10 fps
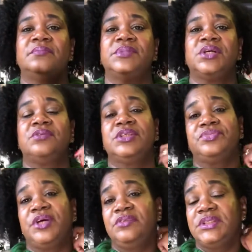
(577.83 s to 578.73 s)
Zara's
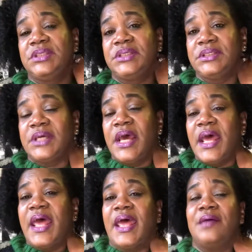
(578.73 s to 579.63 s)
fragrances,
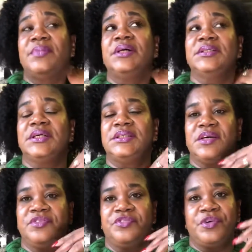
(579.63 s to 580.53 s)
and because I
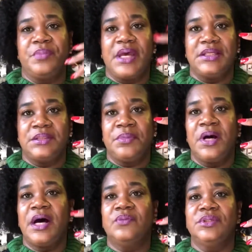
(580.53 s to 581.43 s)
suffer from eczema,
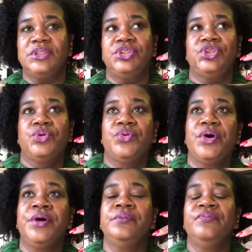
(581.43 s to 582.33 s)
I wasn't
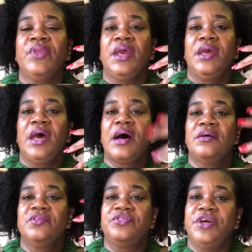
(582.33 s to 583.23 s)
sure how
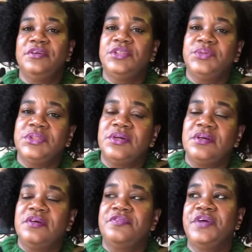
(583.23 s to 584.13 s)
the fragrance was going to
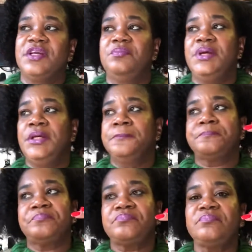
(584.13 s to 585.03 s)
affect me.
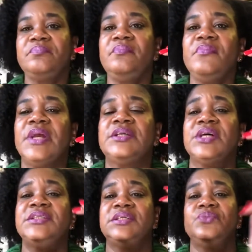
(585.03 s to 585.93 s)
So I
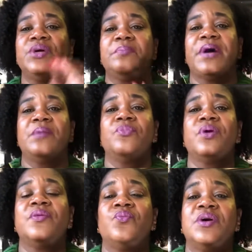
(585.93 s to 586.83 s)
didn't want to buy more
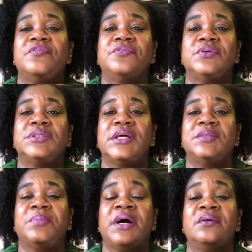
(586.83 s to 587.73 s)
than one full-size
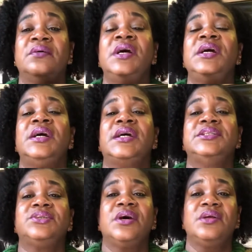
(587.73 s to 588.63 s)
bottle. I
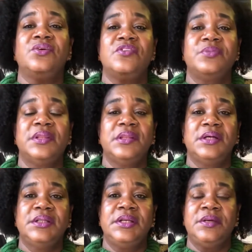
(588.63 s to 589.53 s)
started off with
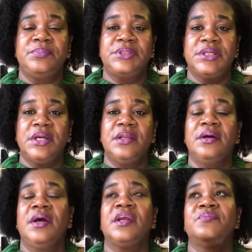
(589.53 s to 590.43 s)
London in particular,
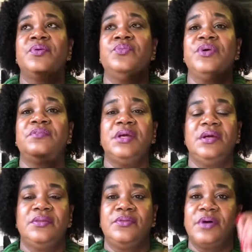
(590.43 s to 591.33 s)
and I've been wearing
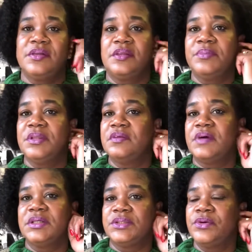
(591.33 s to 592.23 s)
it throughout the month of
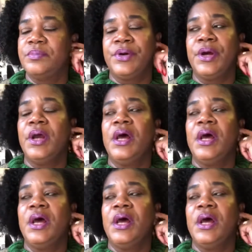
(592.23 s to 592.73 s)
October.